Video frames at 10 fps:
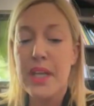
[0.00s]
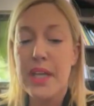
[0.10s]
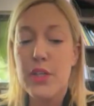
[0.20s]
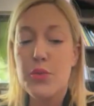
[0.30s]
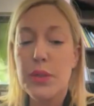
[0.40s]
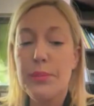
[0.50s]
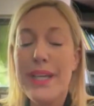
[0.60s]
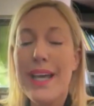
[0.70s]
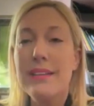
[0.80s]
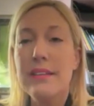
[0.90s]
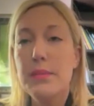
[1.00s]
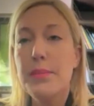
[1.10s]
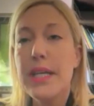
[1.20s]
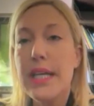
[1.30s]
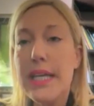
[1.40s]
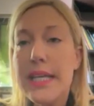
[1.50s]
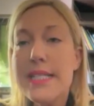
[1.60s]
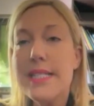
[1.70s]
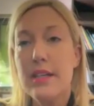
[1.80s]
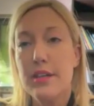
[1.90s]
it will be a little bit
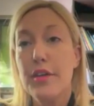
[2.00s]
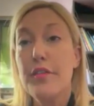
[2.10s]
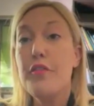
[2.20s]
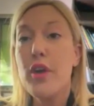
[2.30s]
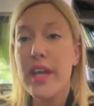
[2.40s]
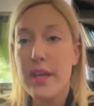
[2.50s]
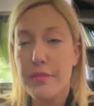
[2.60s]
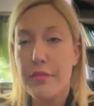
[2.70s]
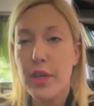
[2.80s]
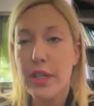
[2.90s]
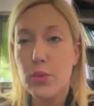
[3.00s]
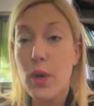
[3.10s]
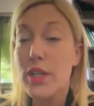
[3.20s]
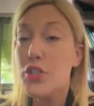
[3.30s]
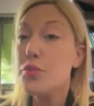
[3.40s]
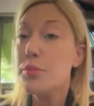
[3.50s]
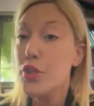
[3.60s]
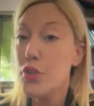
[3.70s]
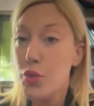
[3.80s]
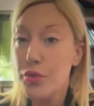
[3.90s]
easier for him, for Erdogan, to
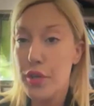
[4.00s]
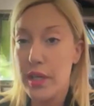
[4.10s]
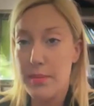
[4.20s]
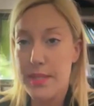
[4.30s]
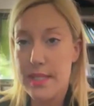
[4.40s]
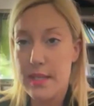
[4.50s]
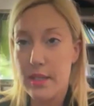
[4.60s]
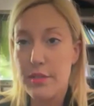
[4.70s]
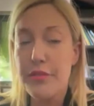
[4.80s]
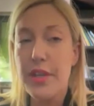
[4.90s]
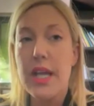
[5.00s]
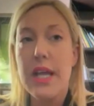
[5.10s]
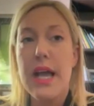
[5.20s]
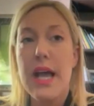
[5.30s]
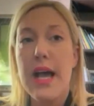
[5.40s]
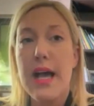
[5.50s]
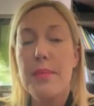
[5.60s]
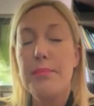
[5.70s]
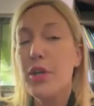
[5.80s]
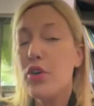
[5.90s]
maneuver himself,
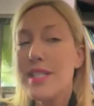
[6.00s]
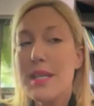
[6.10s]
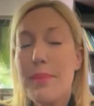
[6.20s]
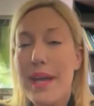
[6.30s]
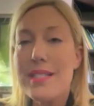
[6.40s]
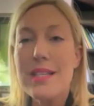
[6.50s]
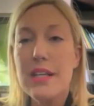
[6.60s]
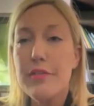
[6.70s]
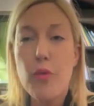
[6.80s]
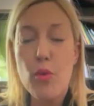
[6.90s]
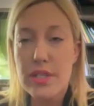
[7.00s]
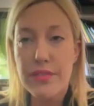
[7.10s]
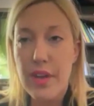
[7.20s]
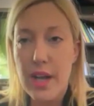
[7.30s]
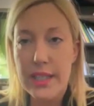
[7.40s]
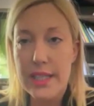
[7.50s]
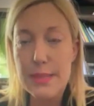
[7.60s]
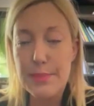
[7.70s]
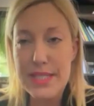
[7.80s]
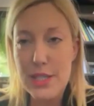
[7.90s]
because he basically fortified his
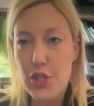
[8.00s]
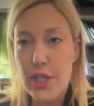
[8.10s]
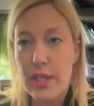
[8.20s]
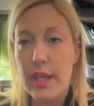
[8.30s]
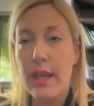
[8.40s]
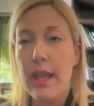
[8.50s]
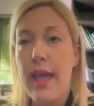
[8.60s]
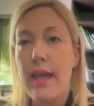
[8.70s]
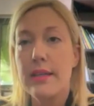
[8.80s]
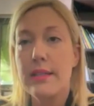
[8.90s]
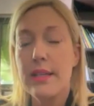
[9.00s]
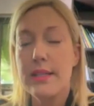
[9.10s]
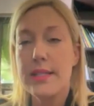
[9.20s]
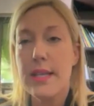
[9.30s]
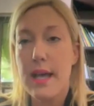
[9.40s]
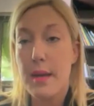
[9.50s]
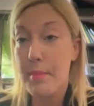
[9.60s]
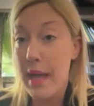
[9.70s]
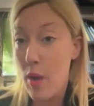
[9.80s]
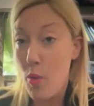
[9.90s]
positioning and his
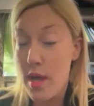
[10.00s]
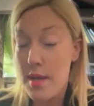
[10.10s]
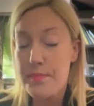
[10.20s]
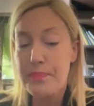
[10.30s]
power,